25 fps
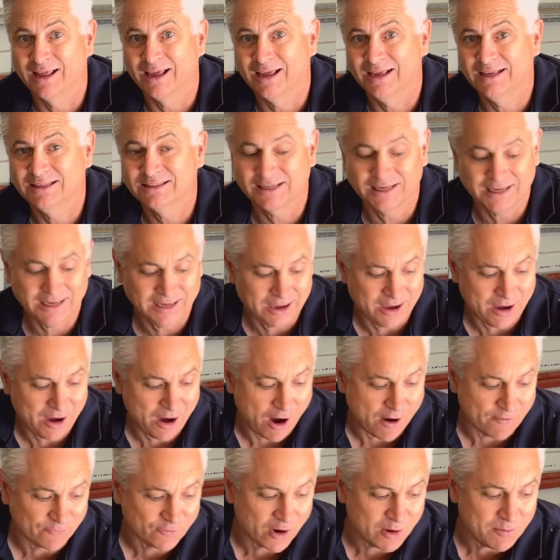easy.
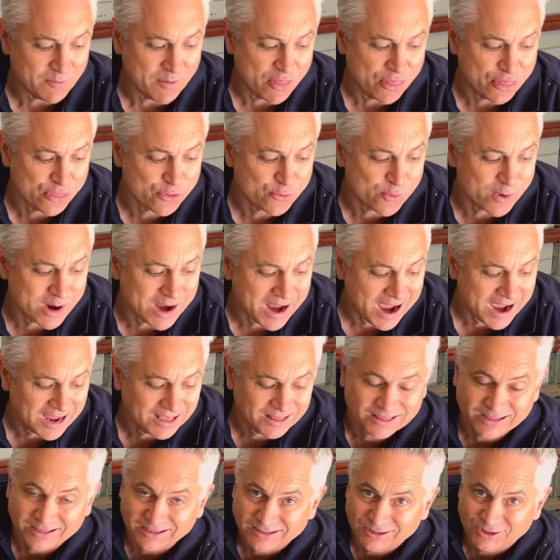I've got my
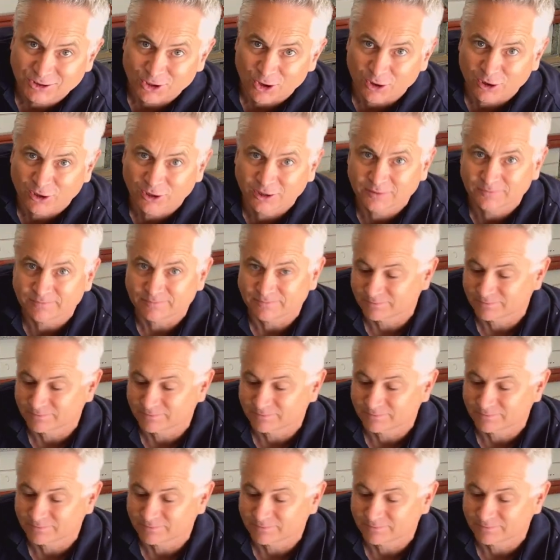3/8 socket.